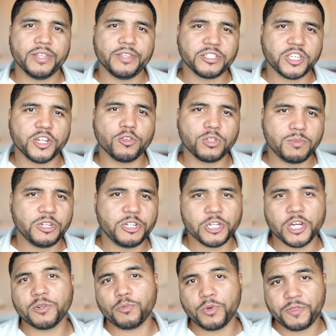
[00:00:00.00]
This can only be
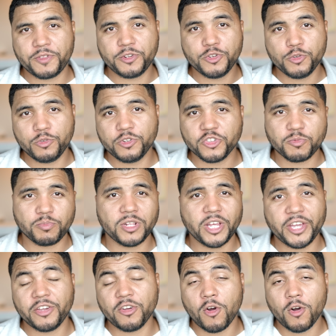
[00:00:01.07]
done with the new
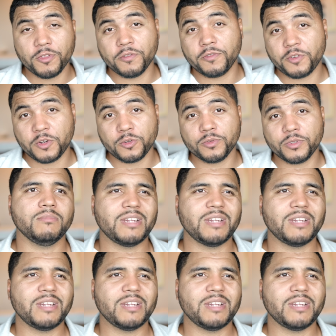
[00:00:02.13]
display on the phone.